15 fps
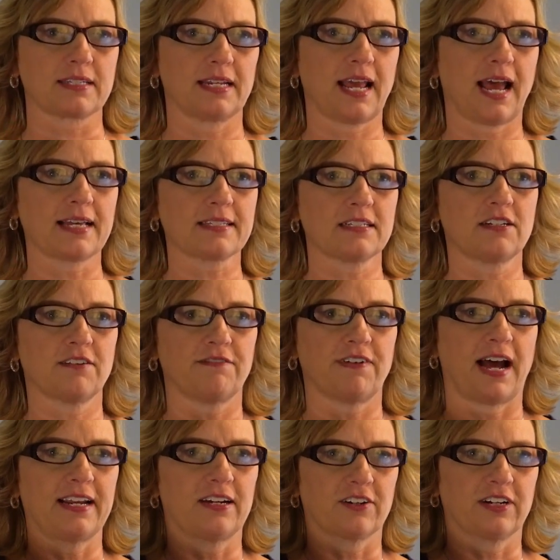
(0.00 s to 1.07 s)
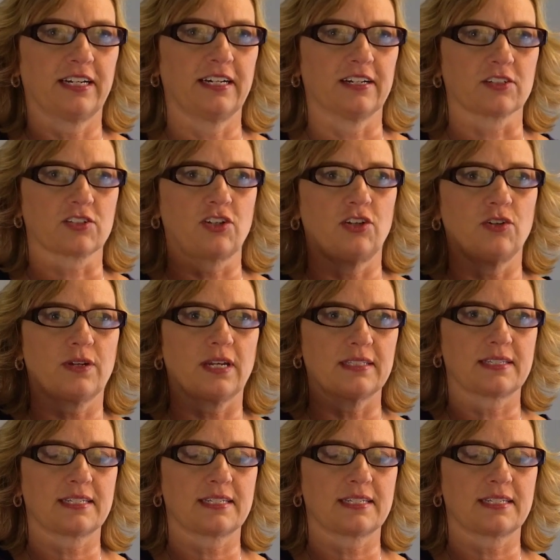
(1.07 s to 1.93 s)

It has a divider in here so you can